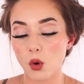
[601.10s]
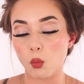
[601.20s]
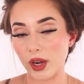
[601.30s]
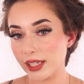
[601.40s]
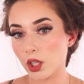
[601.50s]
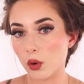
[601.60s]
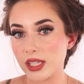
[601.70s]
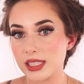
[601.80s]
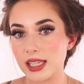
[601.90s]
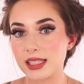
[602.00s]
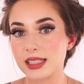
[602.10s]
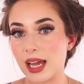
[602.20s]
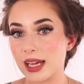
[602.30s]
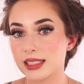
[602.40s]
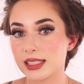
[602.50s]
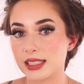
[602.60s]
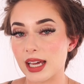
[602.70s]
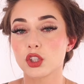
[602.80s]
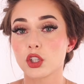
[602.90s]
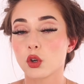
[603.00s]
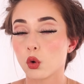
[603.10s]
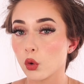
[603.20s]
What I noticed is that the